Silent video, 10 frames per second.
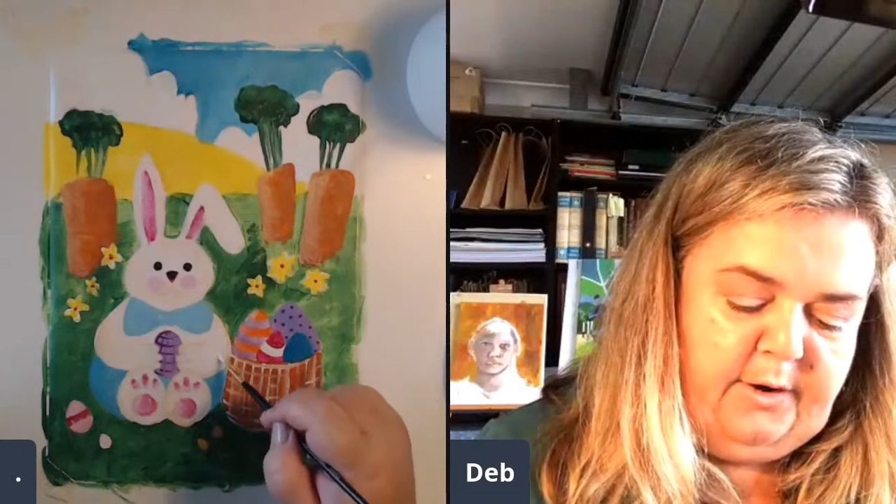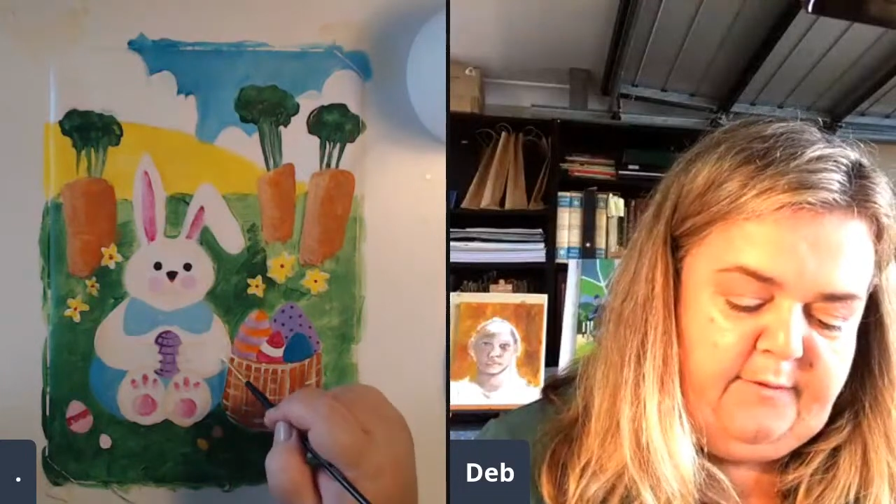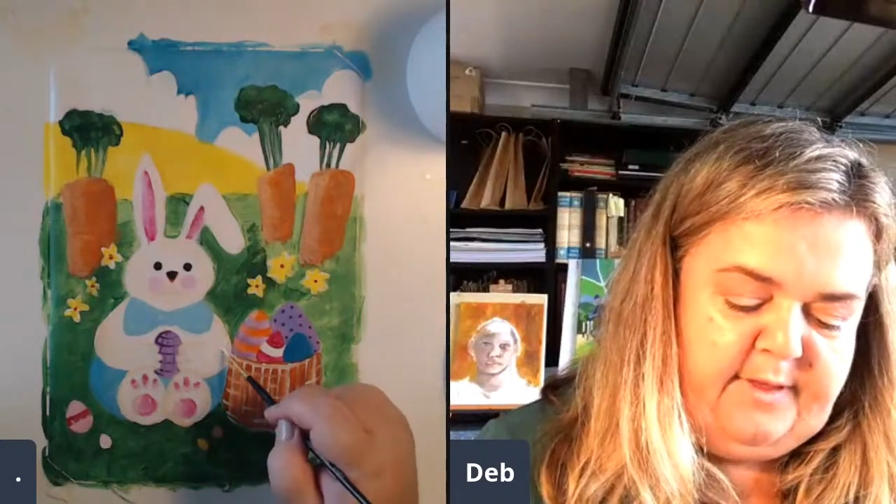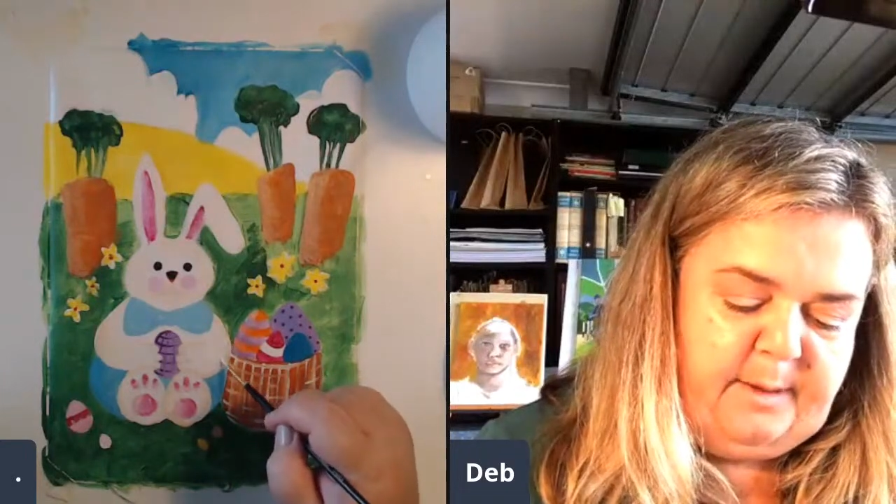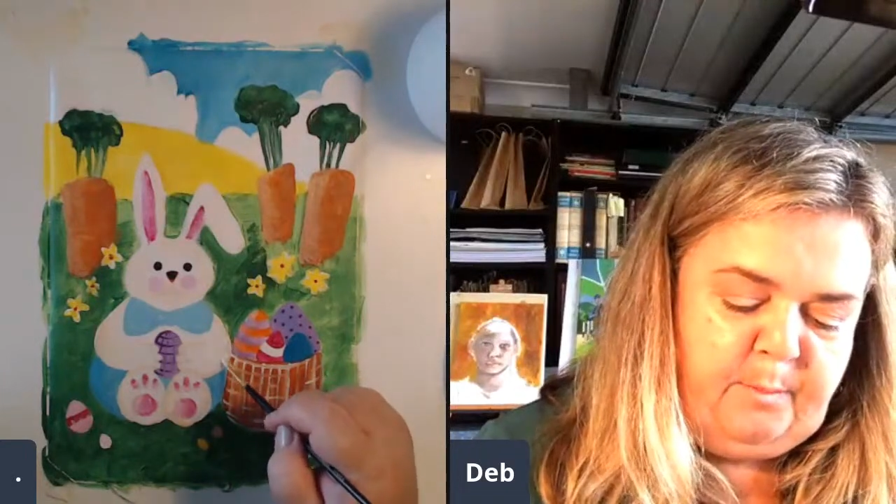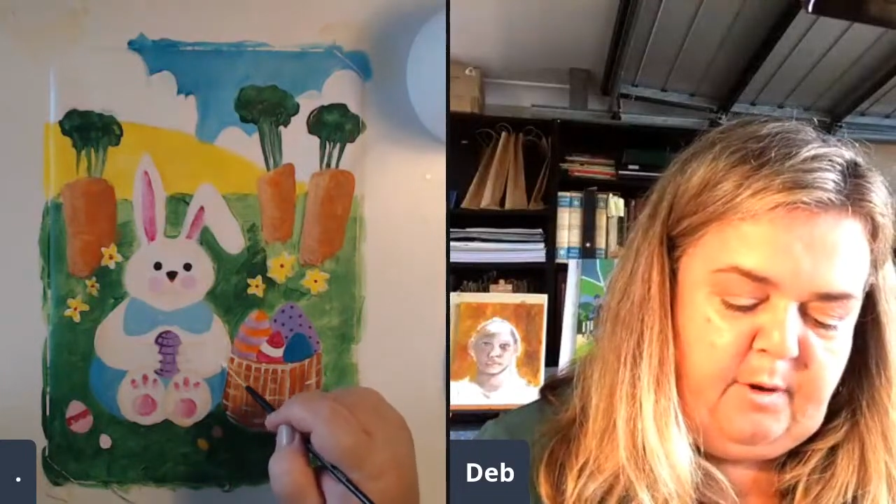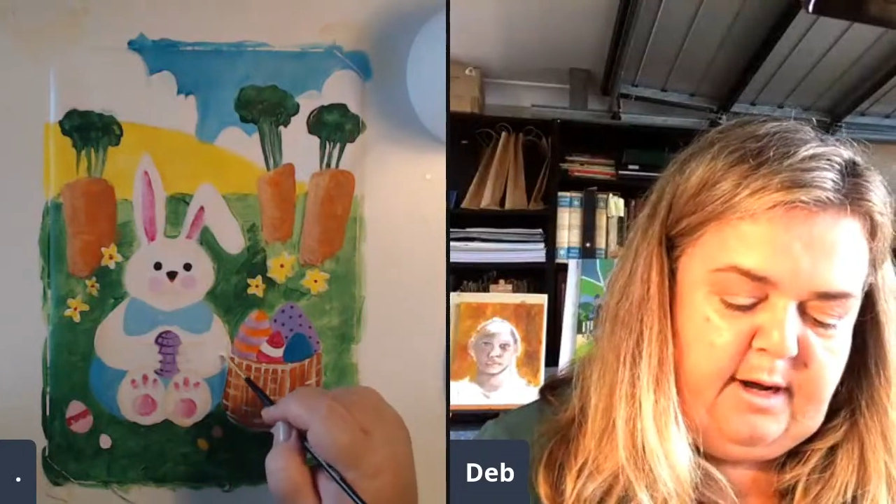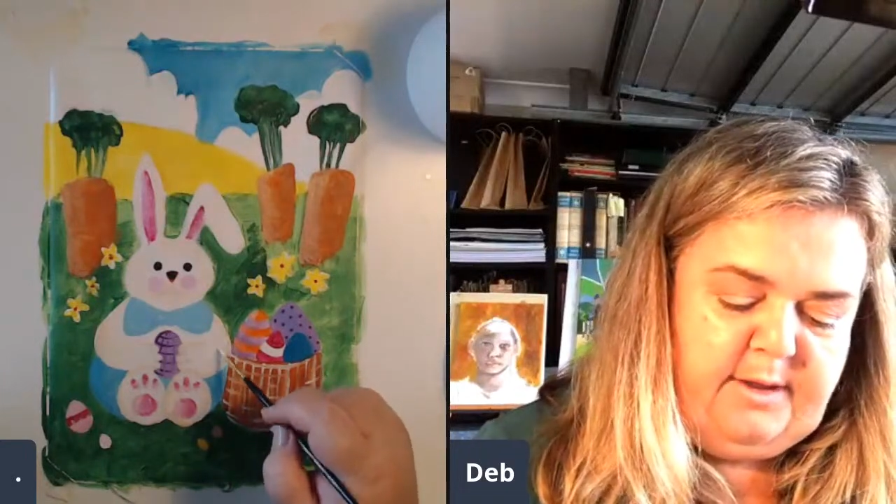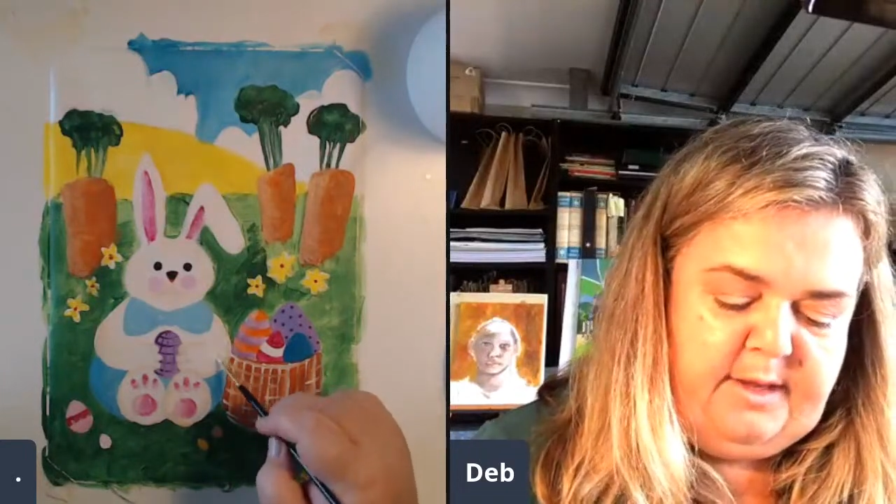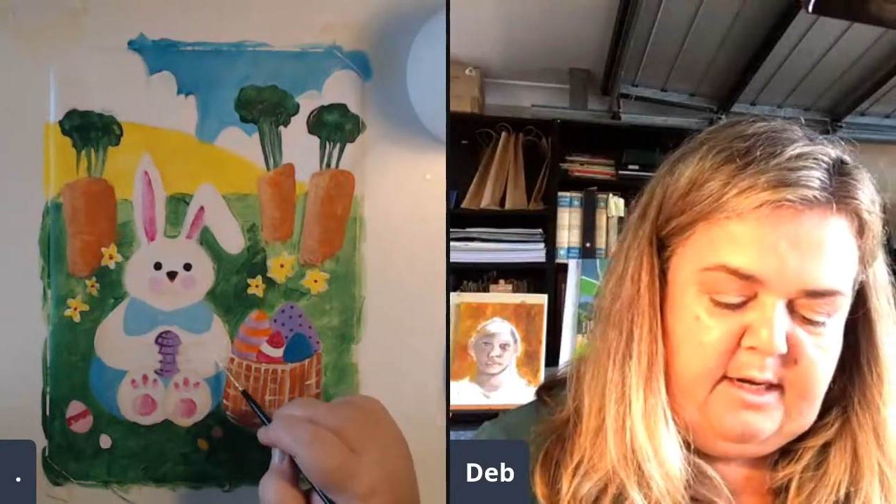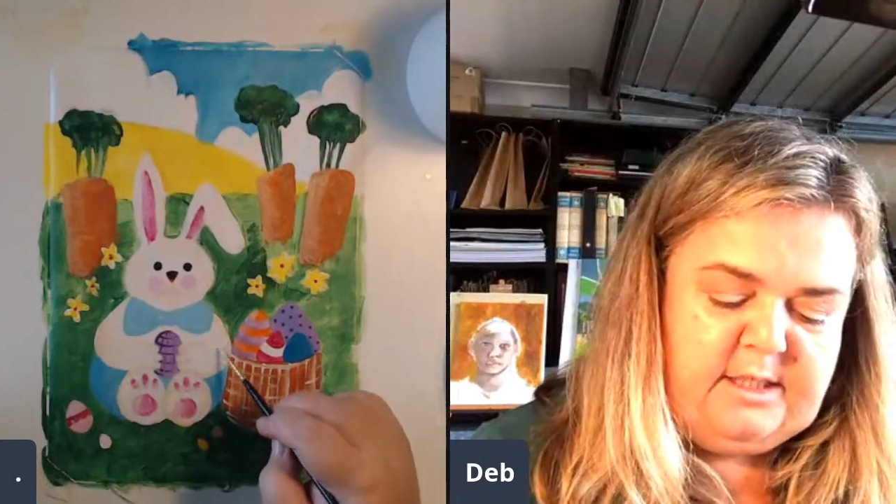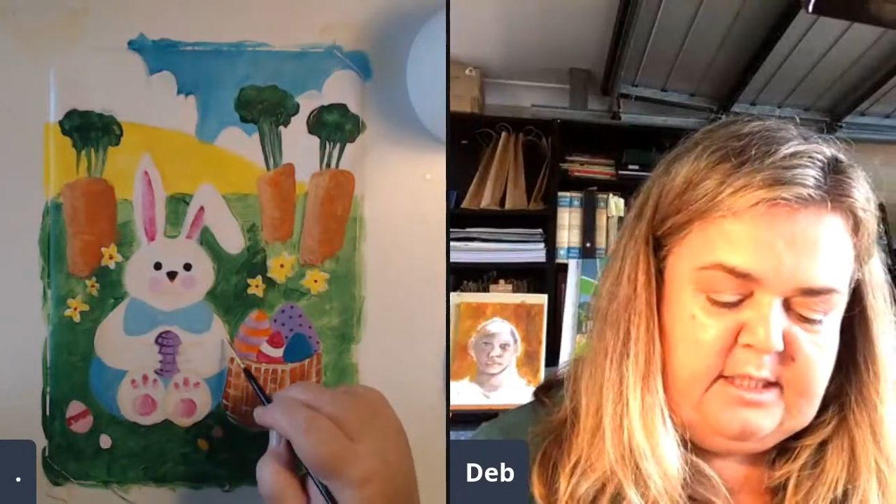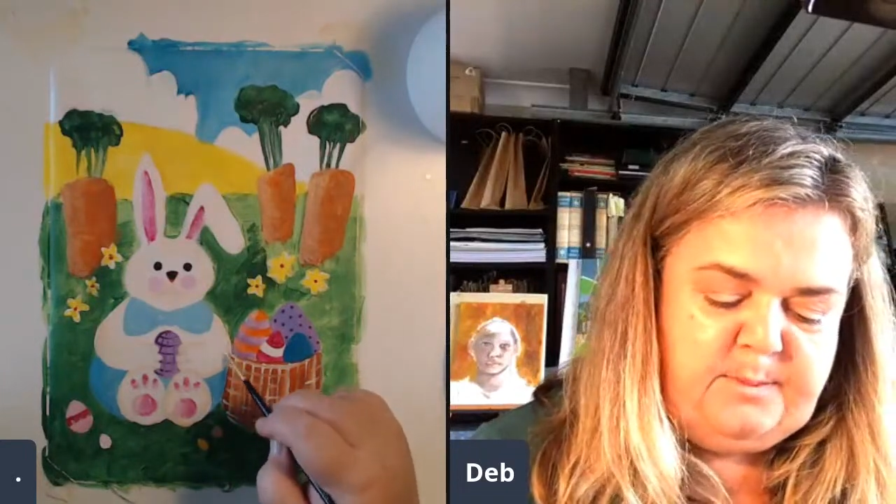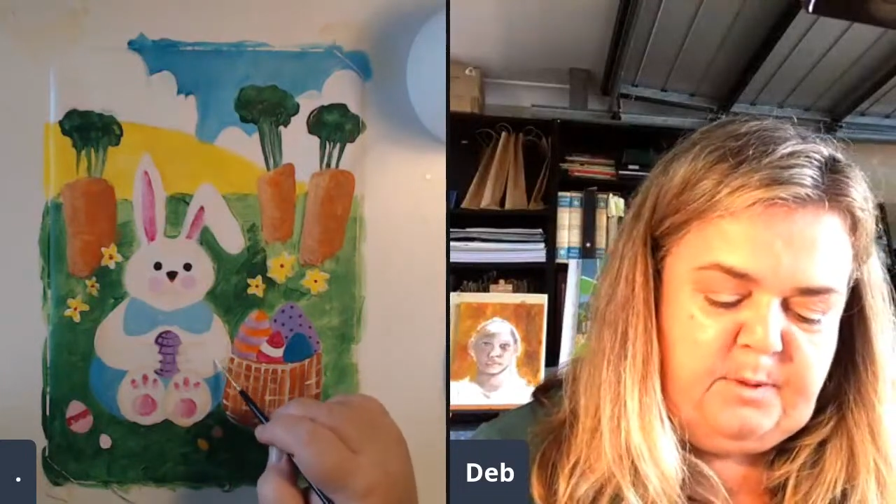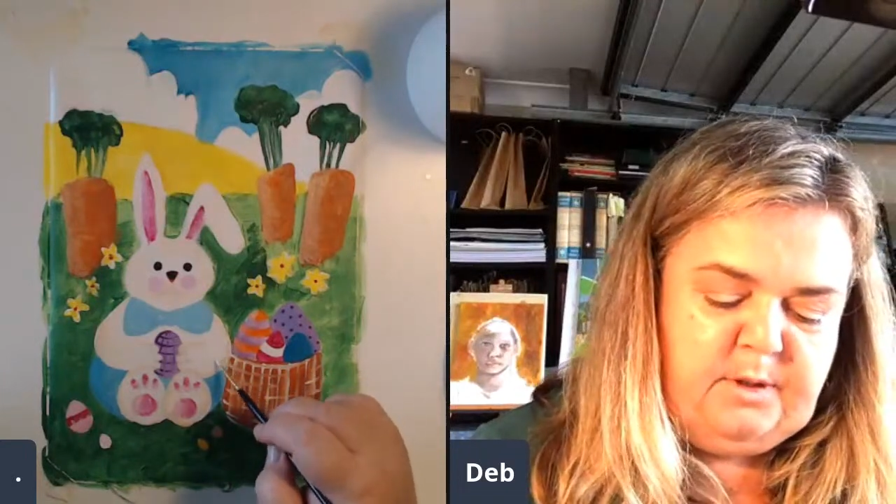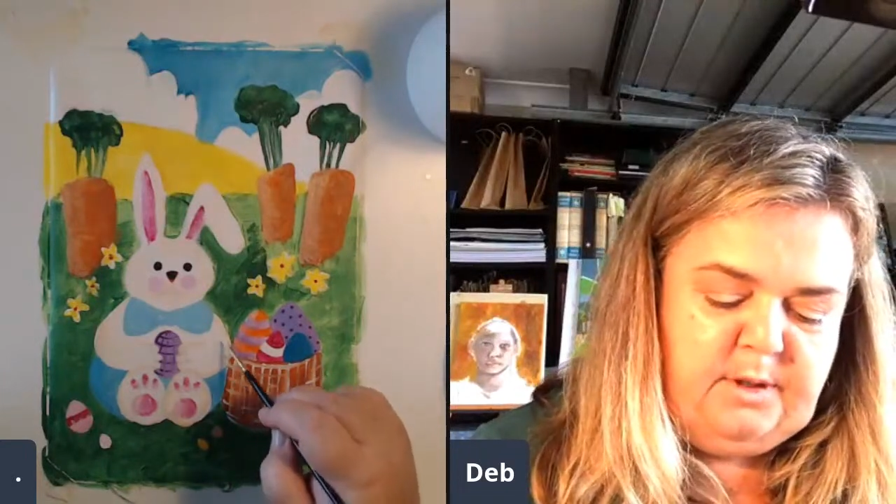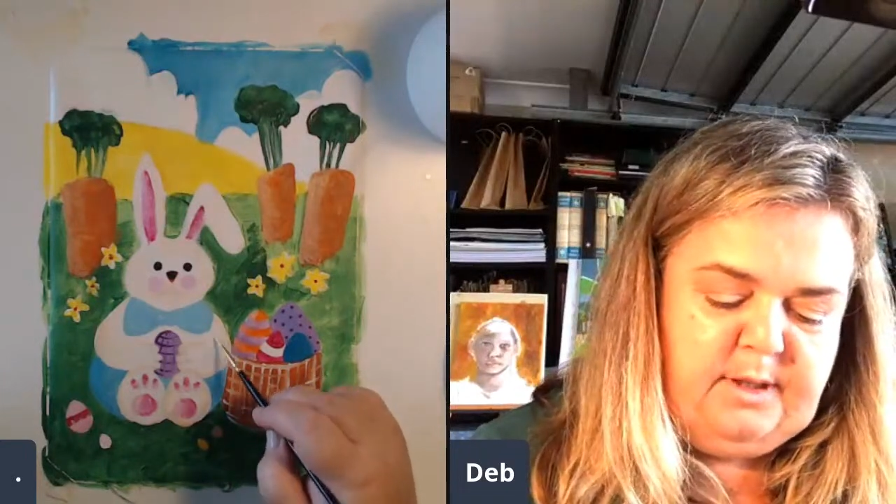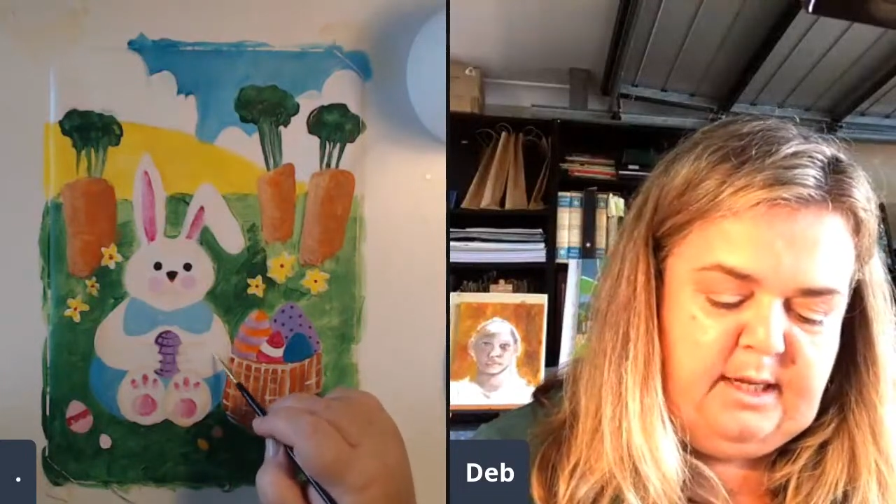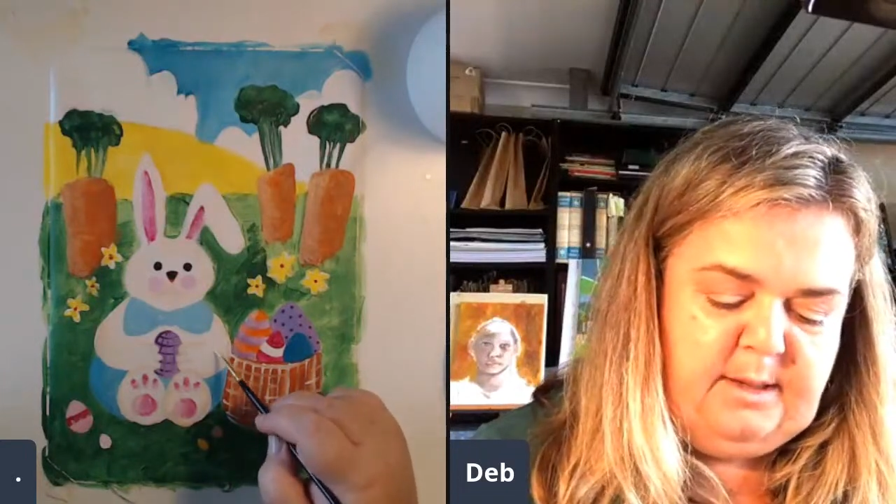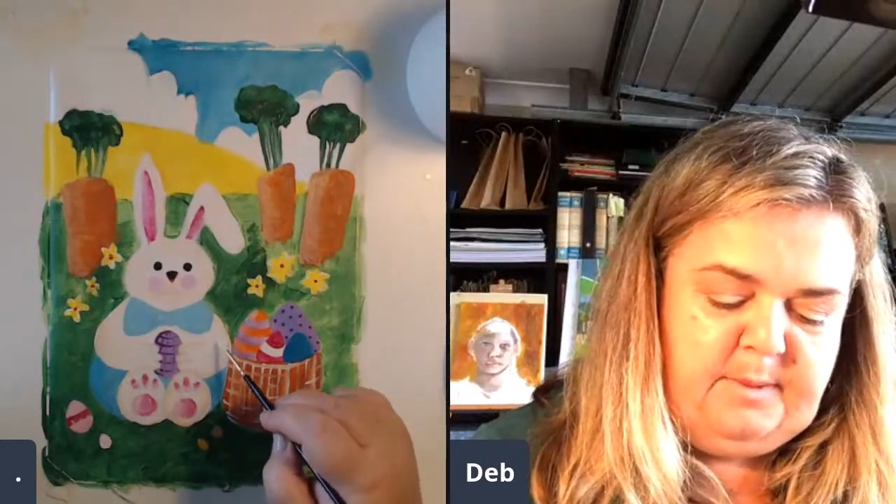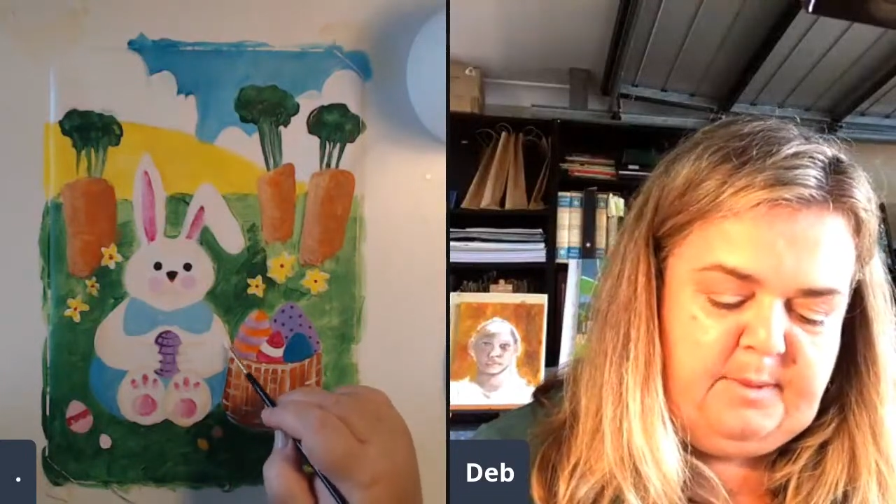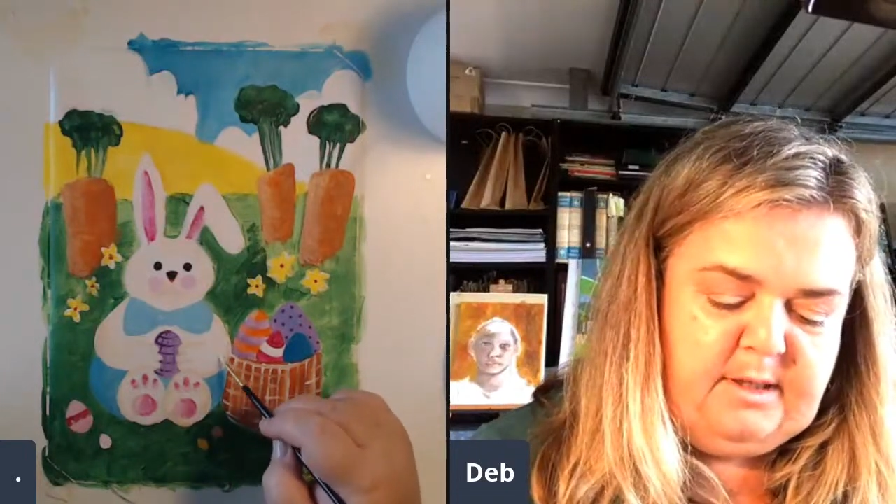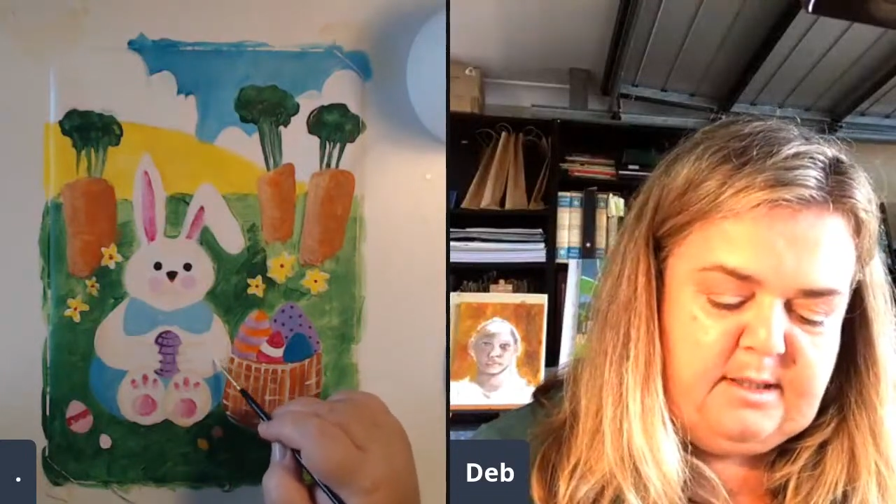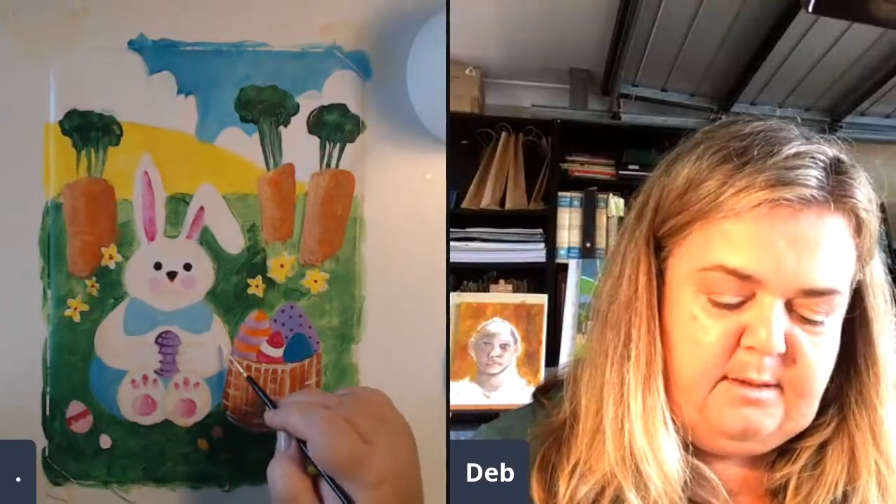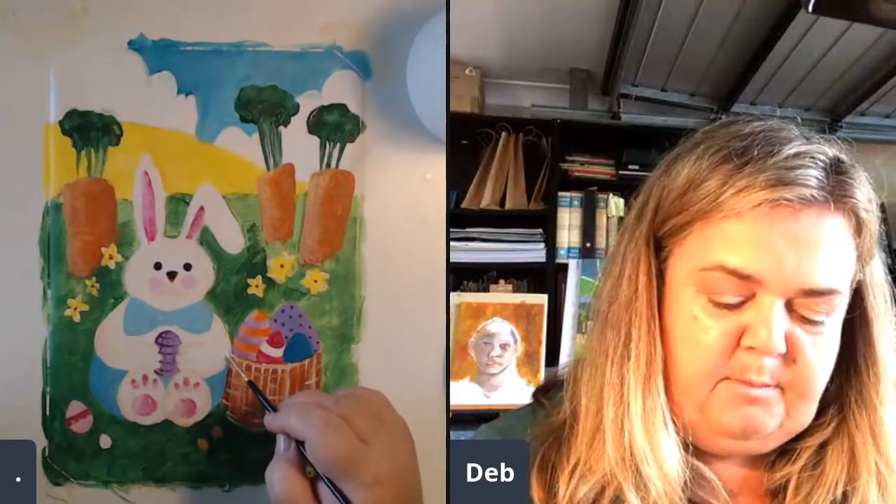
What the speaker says: over that brown that I just put on there because